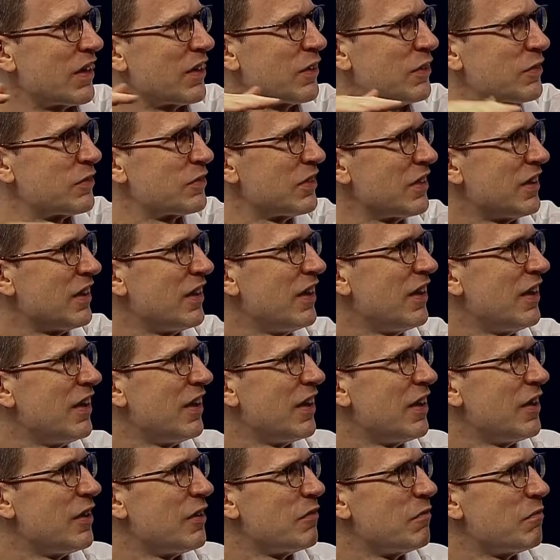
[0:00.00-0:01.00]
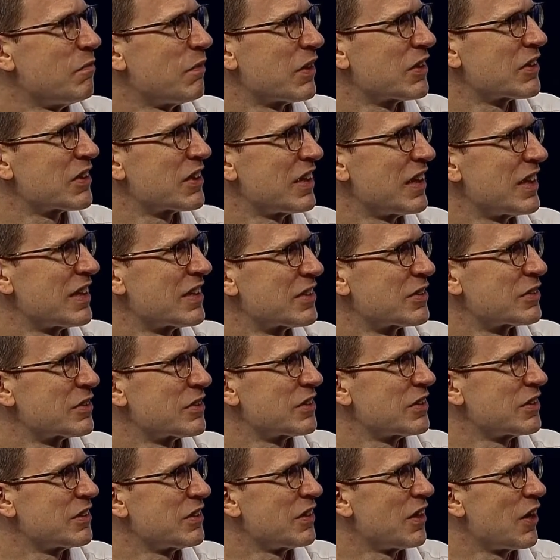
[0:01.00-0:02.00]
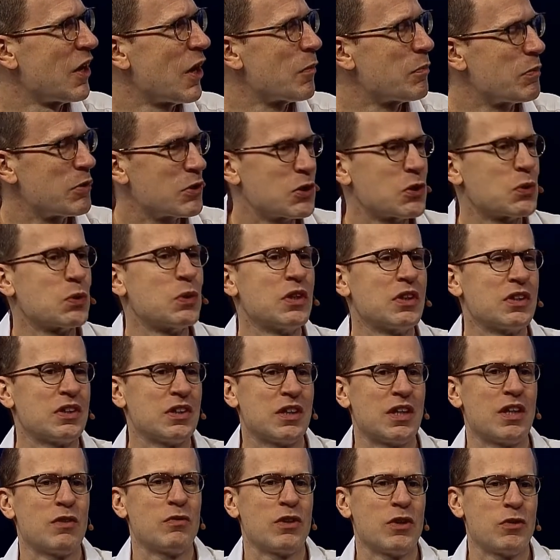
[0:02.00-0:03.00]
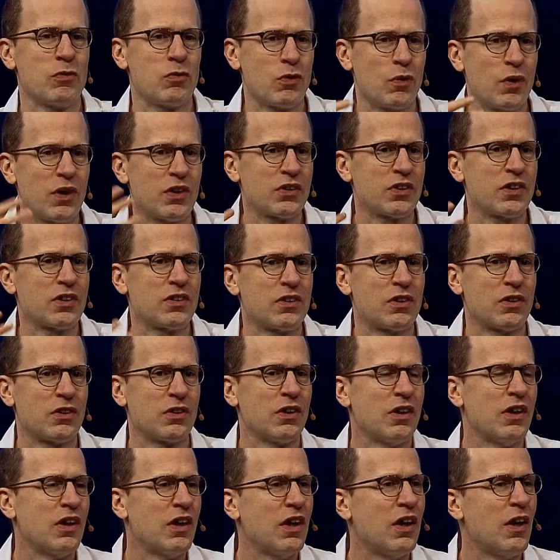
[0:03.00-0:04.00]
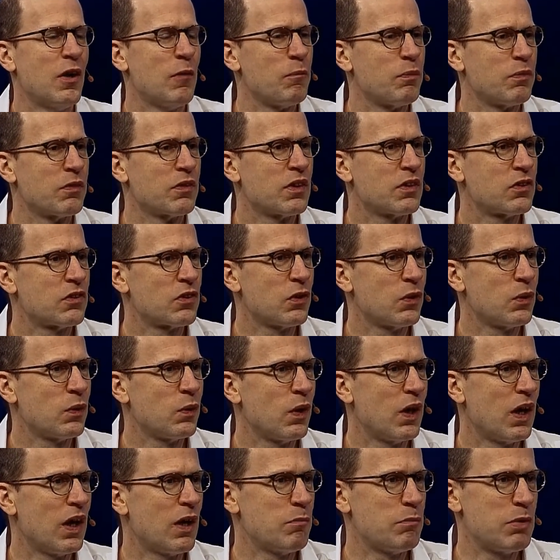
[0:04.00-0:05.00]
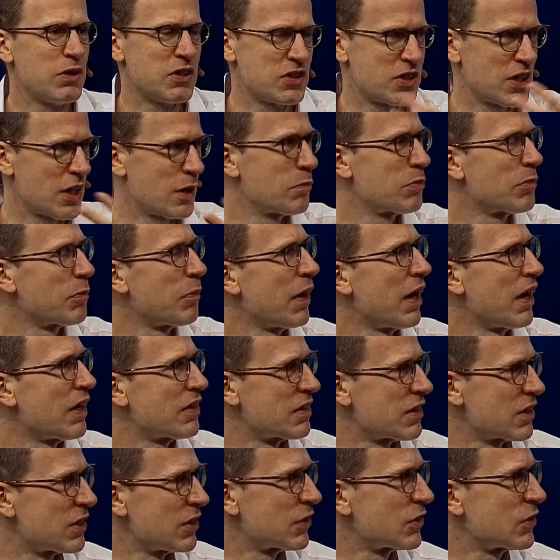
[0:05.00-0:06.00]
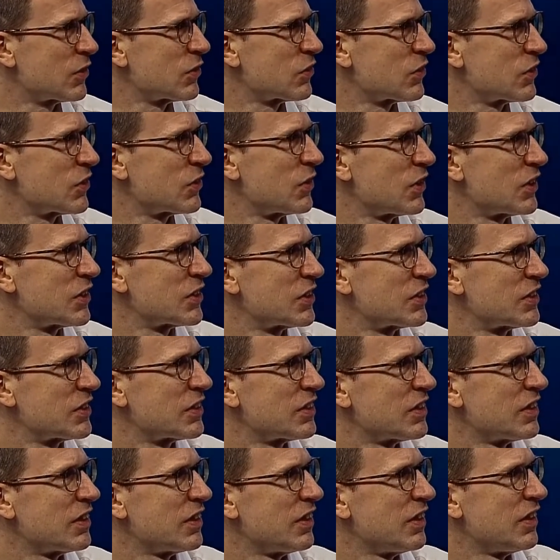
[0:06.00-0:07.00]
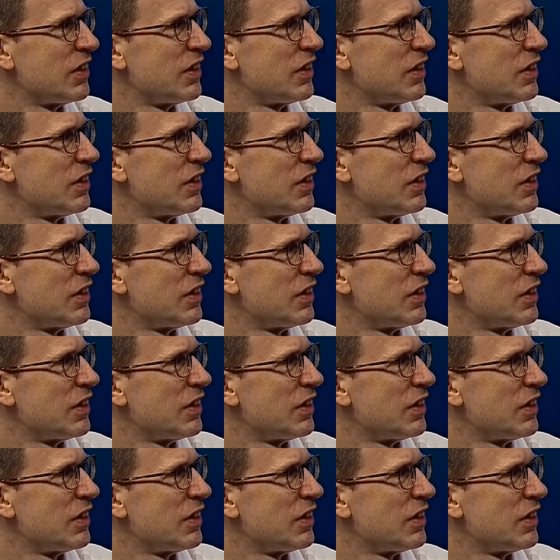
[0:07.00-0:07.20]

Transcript: of much less opportunity, even if you wanted to, to be shaped by ethical considerations. So